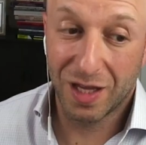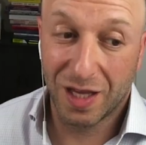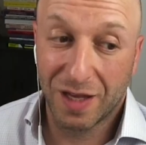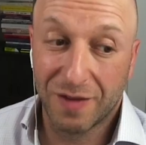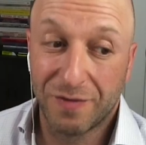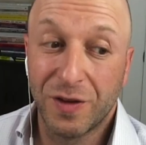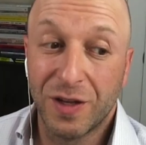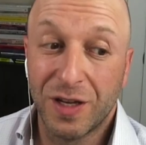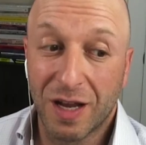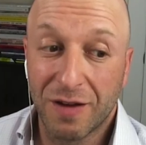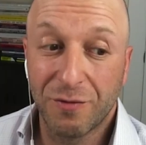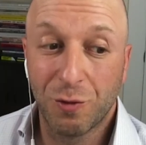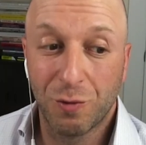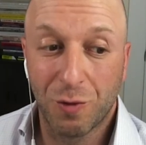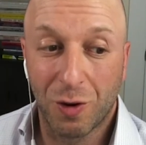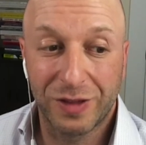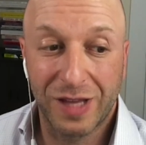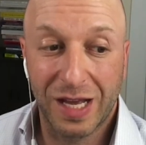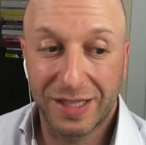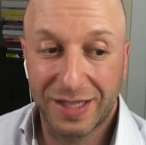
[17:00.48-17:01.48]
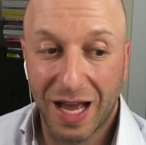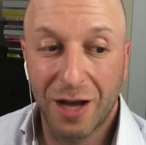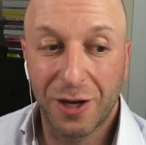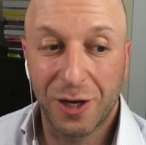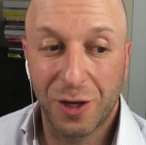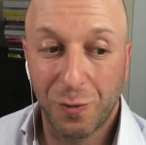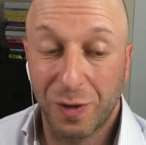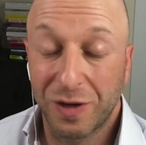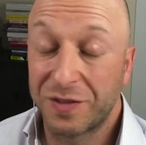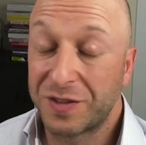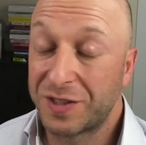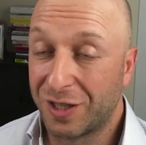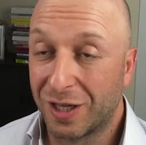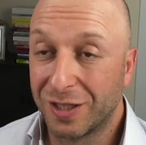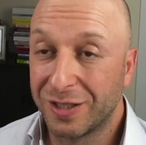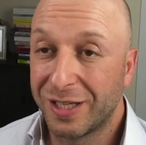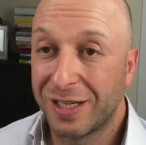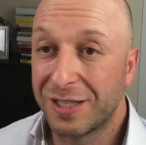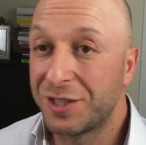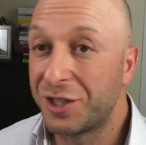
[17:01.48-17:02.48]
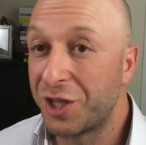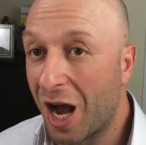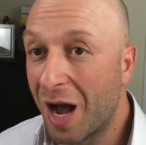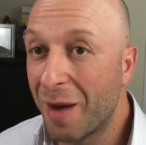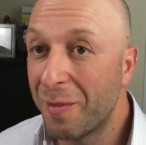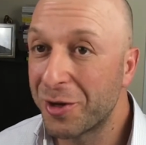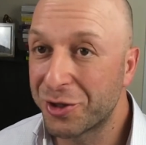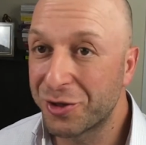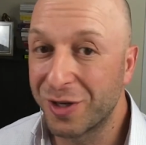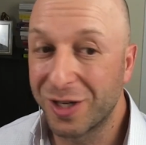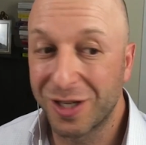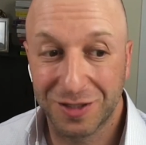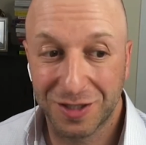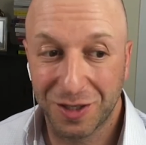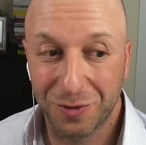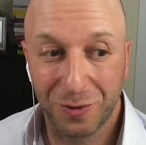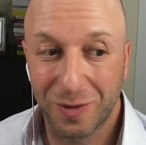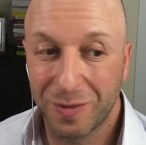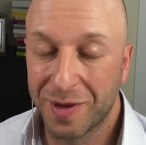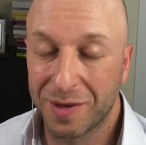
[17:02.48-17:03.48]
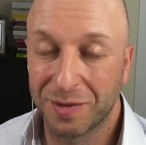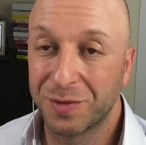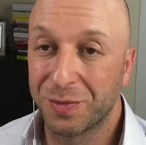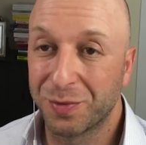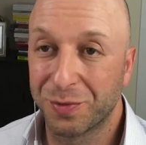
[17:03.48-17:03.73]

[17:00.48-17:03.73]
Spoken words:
If he never wrote that down, he would have stunted his geometry because he wouldn't be able to